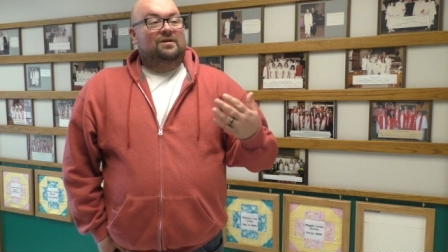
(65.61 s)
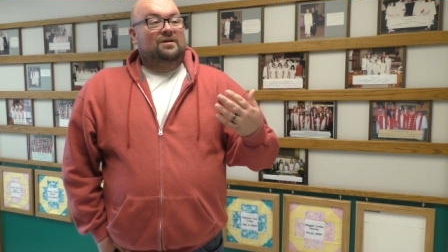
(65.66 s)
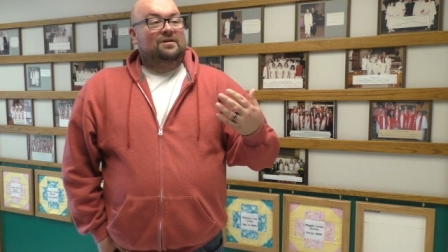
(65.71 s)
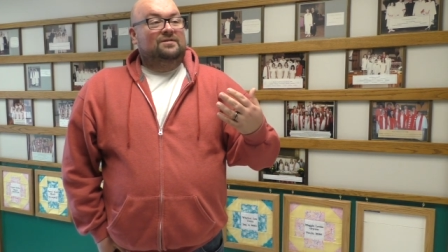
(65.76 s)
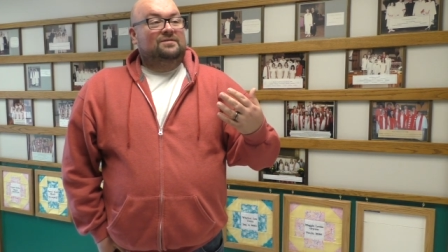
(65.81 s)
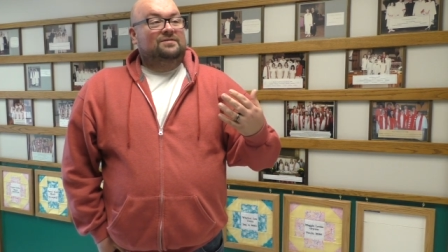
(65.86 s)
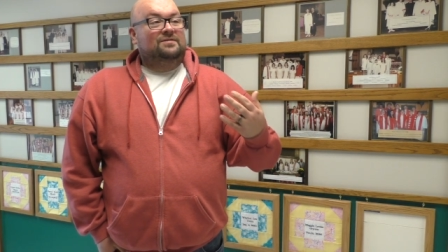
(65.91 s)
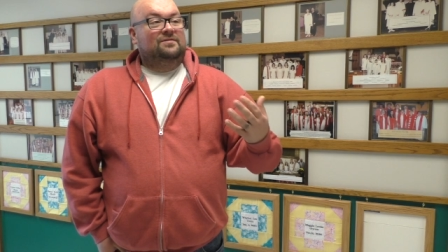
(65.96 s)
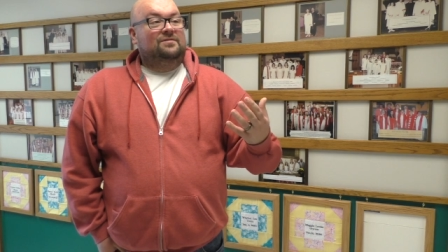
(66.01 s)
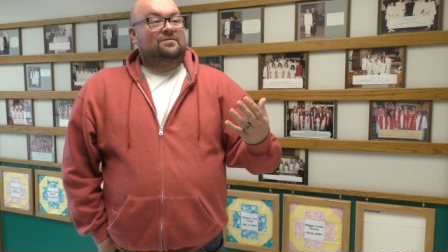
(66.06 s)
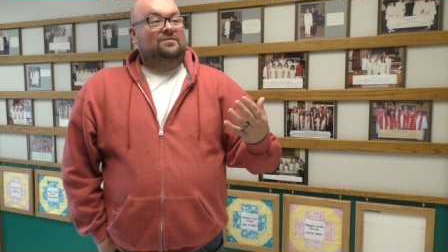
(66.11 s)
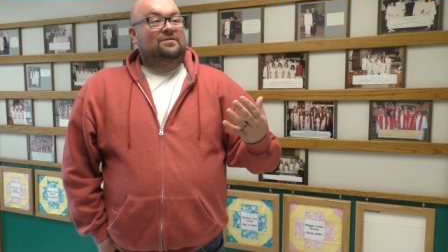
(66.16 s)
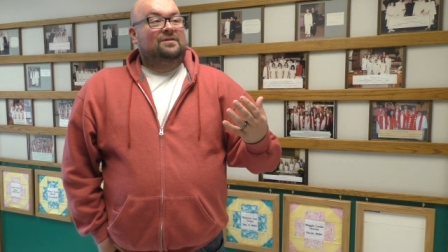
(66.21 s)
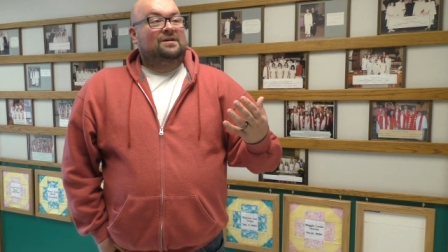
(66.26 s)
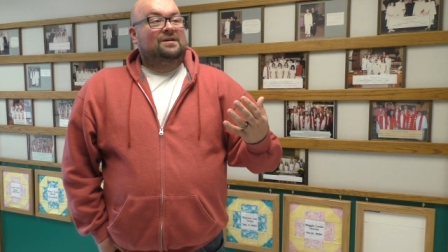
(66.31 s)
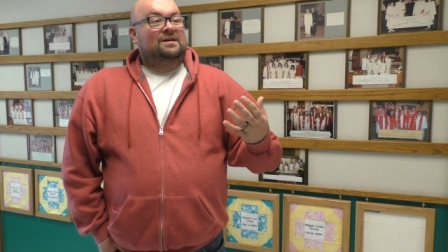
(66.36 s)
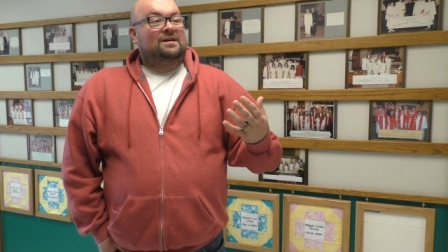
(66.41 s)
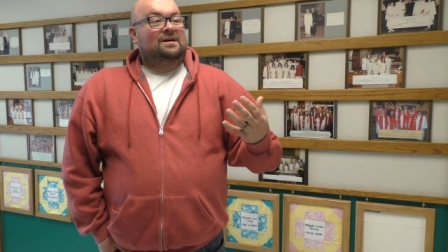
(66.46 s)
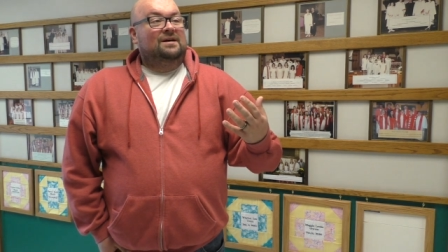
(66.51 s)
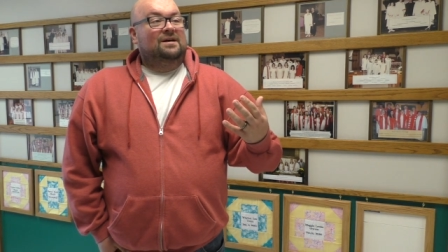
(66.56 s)
Still
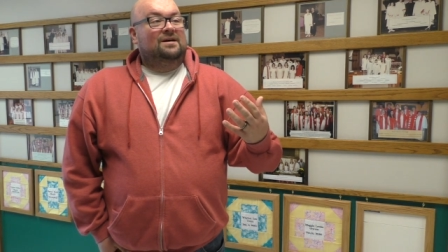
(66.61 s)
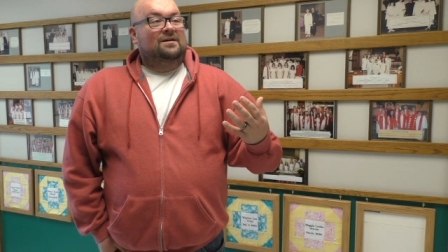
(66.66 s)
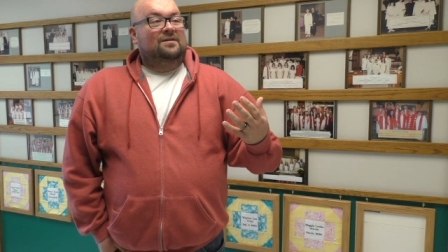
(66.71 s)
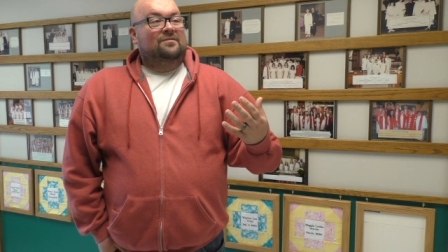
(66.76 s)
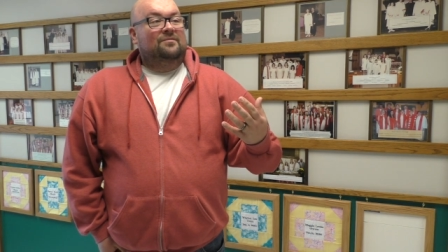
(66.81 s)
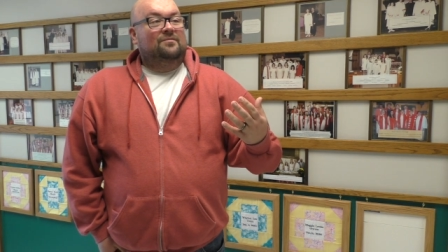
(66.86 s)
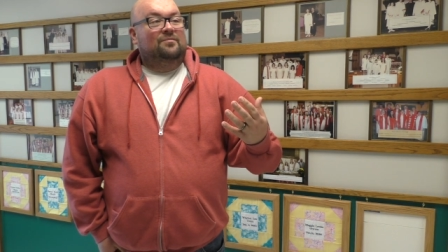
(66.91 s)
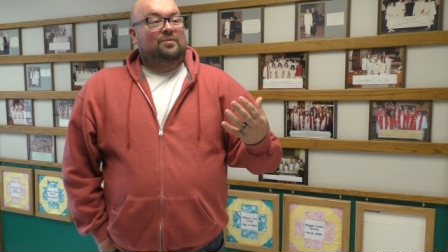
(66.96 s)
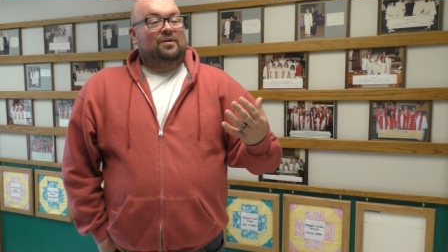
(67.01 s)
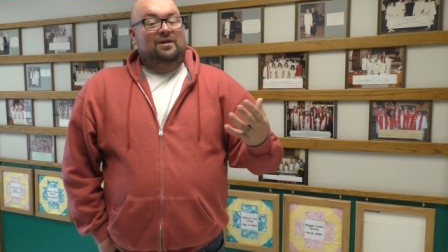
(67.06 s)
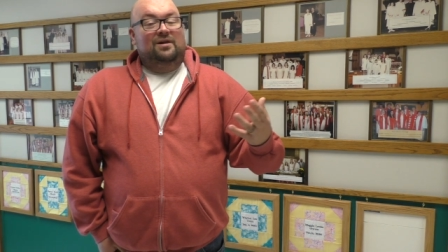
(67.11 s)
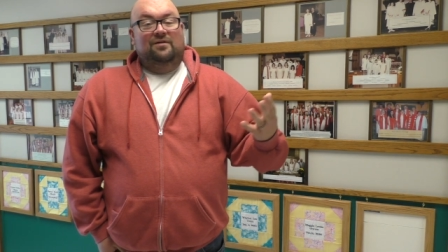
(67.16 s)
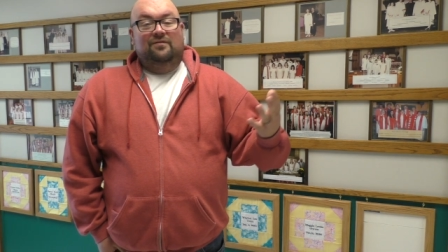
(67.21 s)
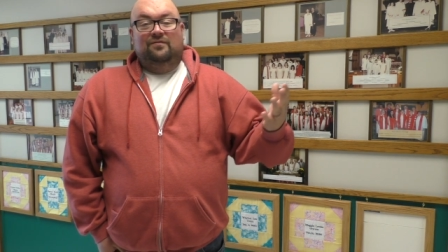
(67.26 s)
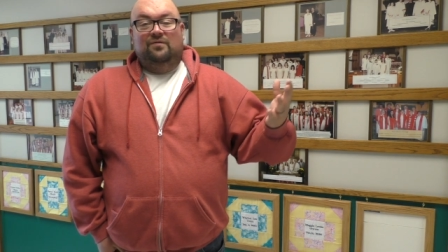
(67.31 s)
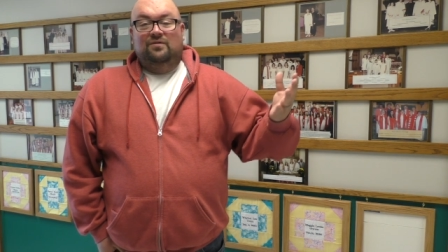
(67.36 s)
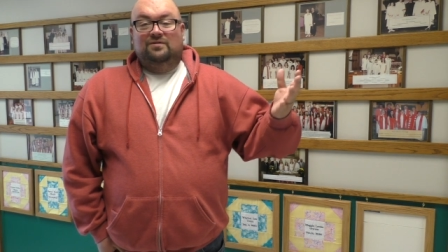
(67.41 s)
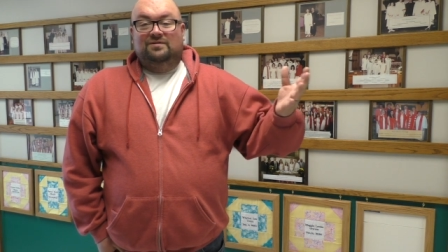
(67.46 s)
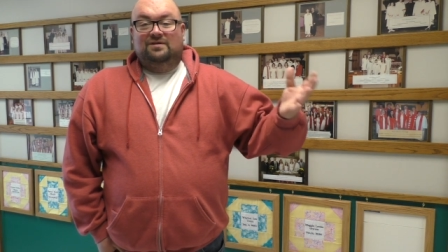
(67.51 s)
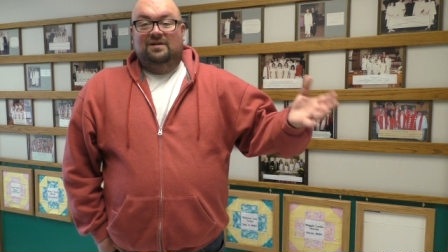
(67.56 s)
plenty of
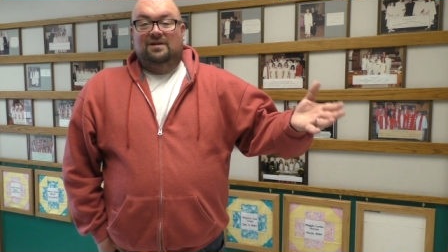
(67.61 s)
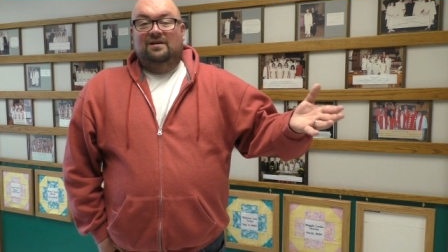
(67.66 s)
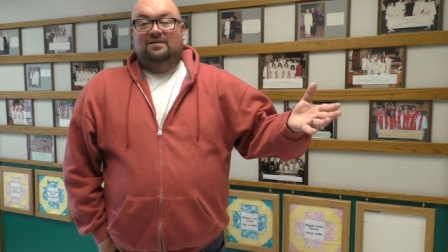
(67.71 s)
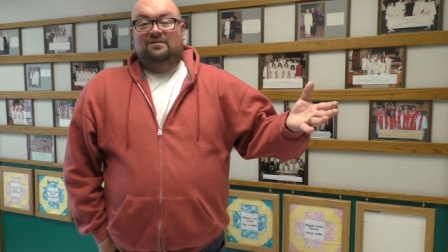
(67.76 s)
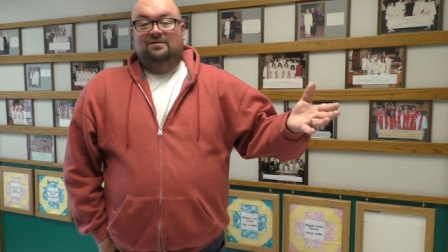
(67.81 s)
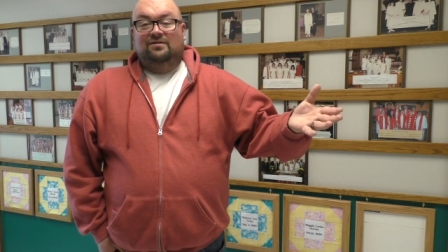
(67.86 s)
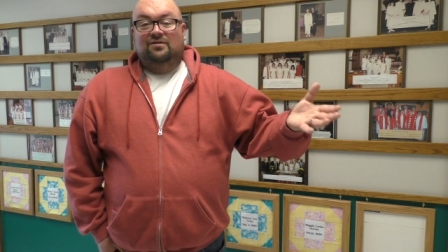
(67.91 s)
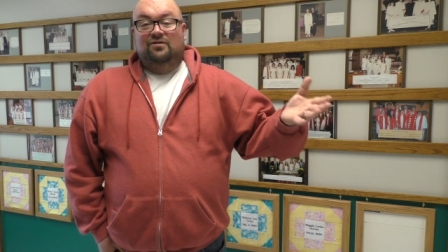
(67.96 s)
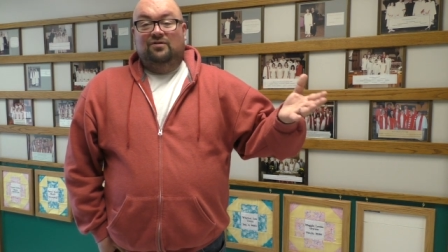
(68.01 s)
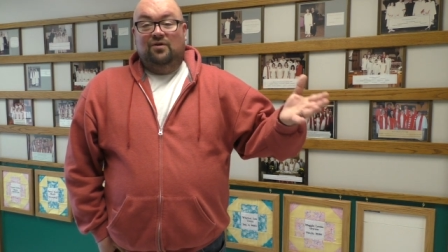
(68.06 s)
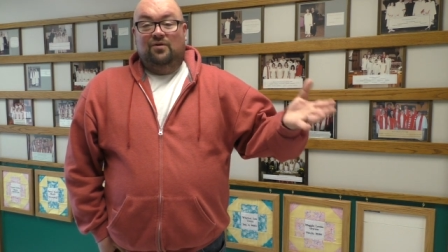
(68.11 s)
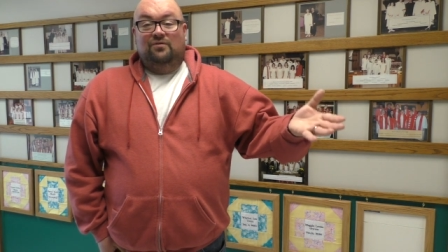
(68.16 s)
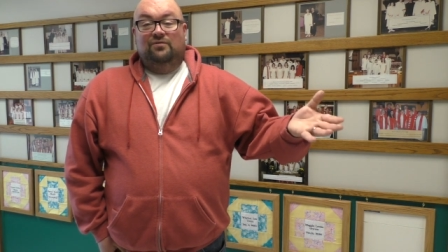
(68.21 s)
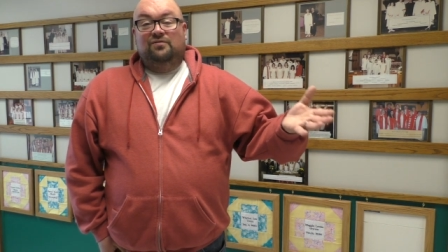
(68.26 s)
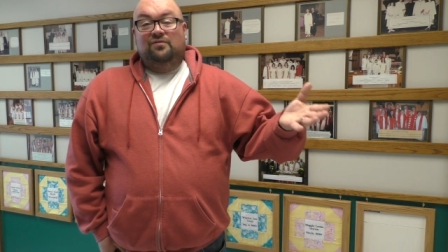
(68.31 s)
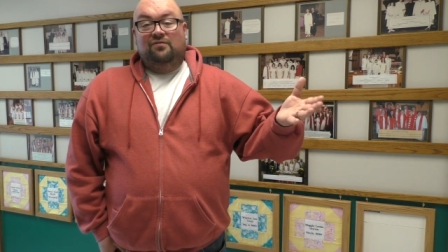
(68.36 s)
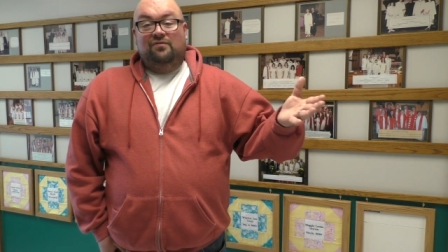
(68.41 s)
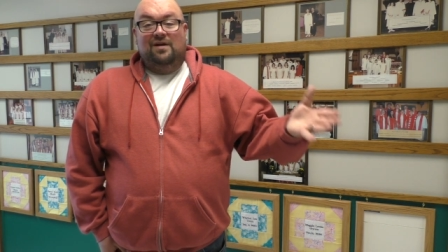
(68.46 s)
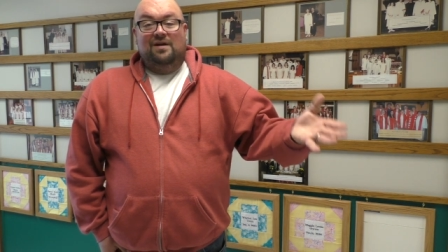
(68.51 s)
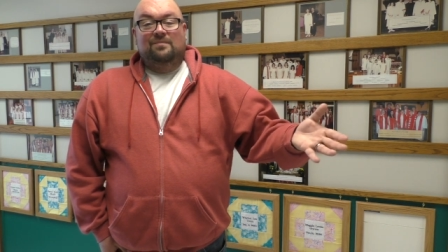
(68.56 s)
folks connected to
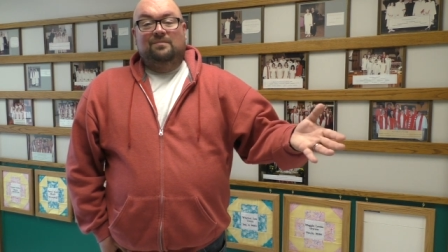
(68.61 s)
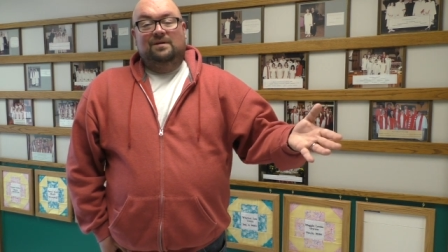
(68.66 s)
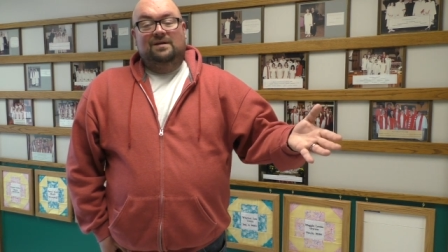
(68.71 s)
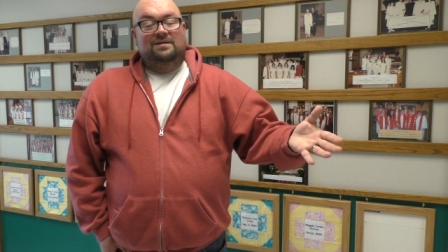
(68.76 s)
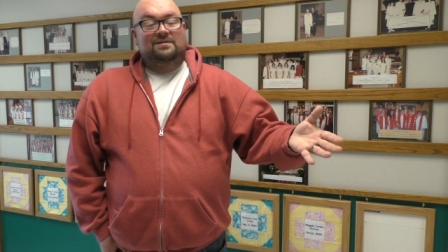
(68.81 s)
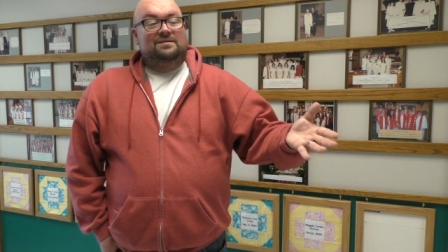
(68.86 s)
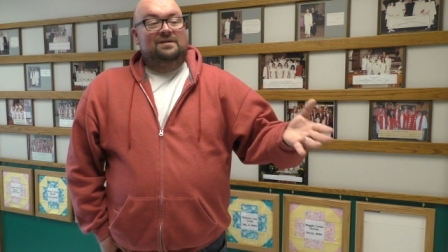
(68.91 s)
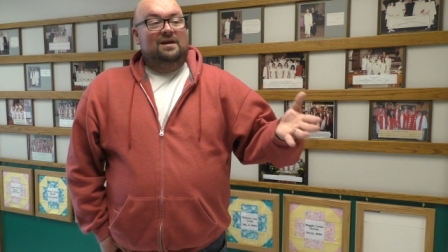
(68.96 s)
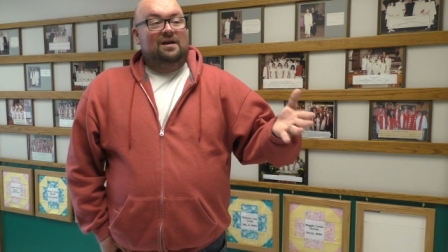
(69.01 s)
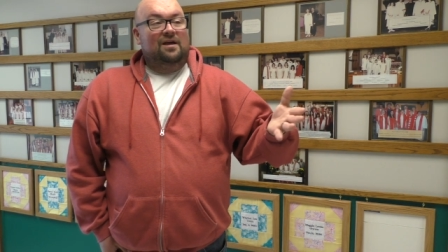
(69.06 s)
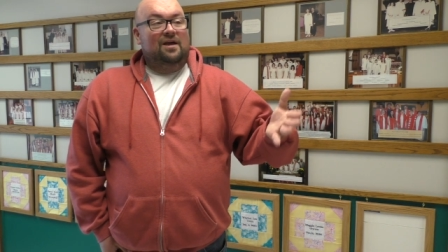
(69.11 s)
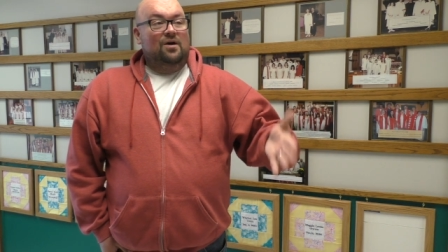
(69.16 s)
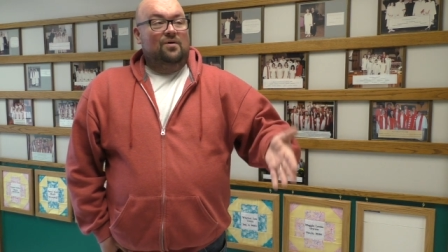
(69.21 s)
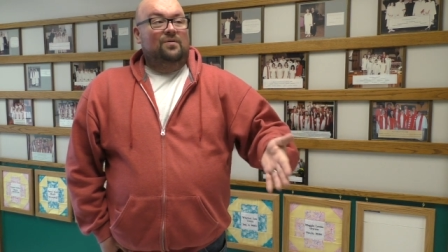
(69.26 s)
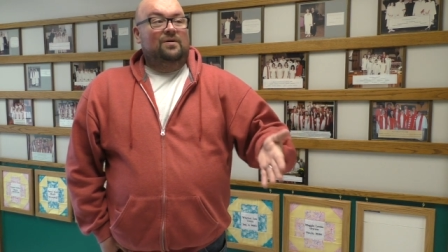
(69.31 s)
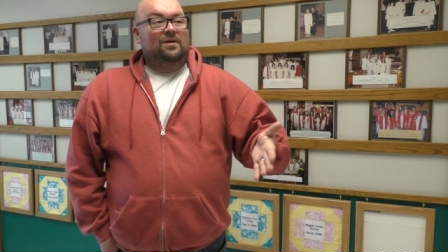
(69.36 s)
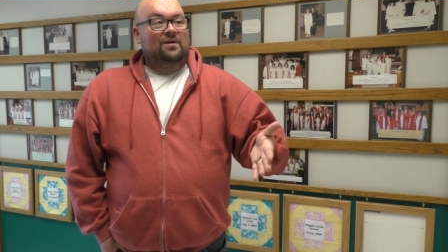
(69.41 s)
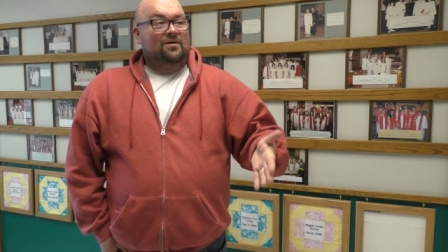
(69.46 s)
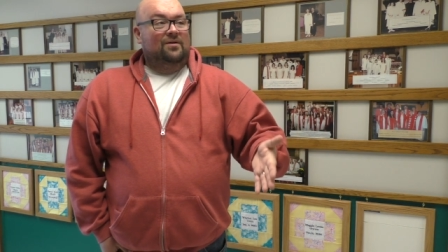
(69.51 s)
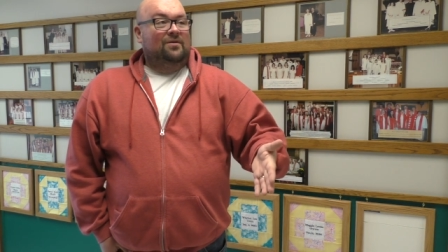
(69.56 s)
those families that go
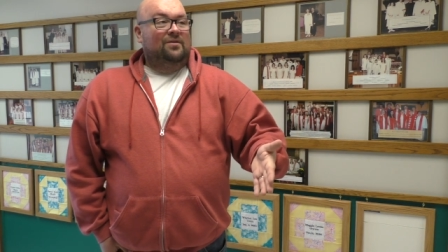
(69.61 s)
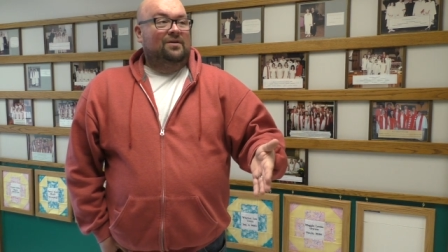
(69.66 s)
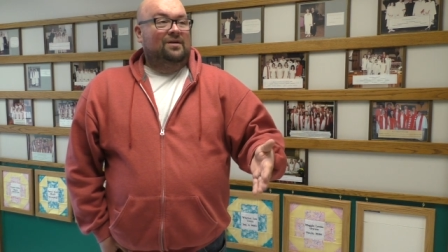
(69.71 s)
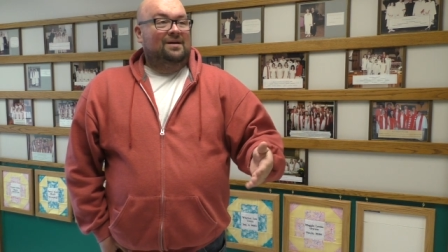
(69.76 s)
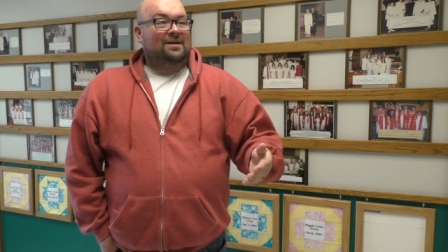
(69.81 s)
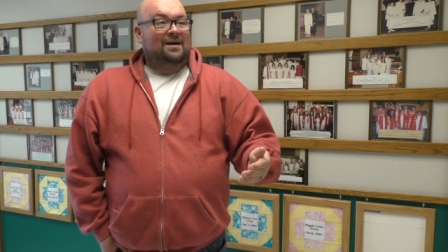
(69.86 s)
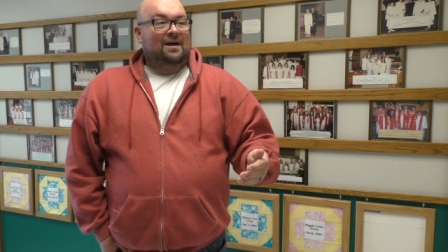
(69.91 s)
here.